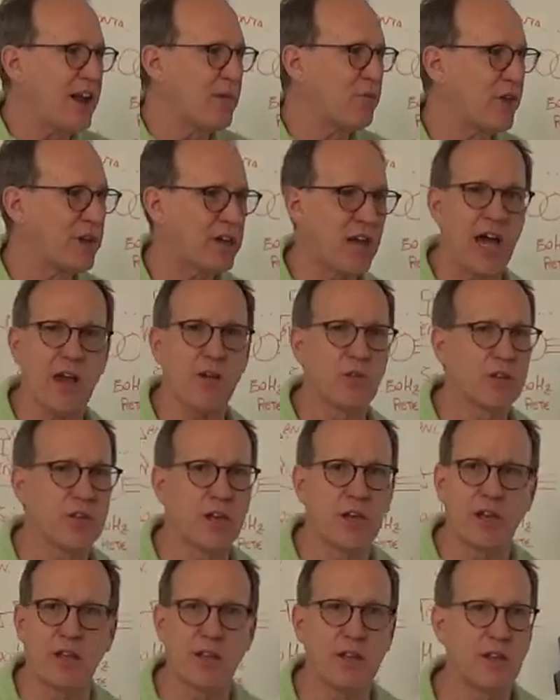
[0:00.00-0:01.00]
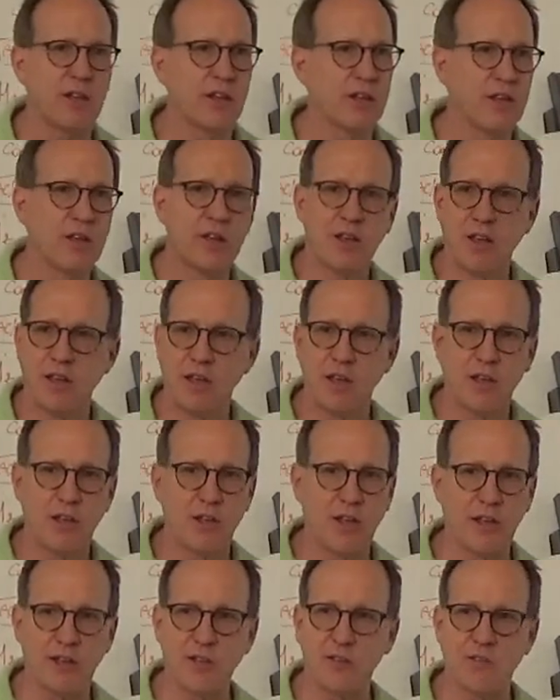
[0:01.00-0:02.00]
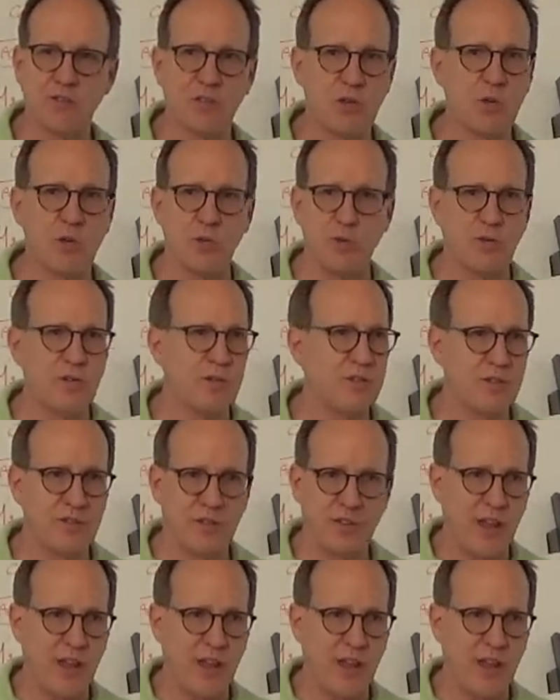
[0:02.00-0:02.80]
I'm like, I don't get it. Like, dude,